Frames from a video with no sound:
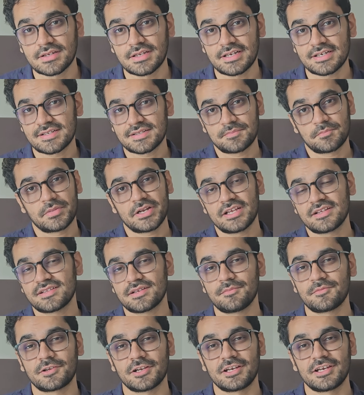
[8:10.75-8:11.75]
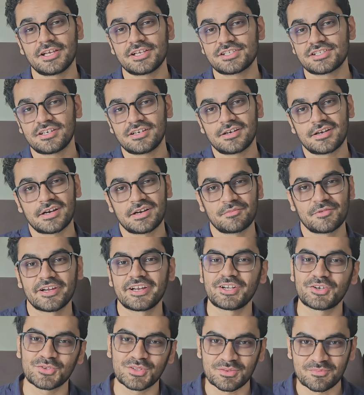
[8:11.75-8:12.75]
let's bring some relational
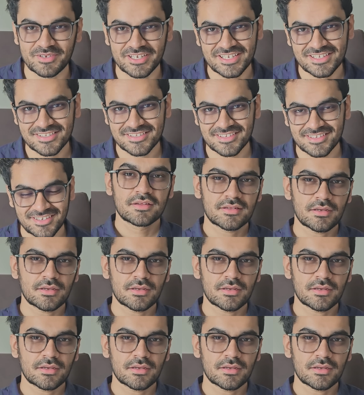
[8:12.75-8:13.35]
drama into the mix.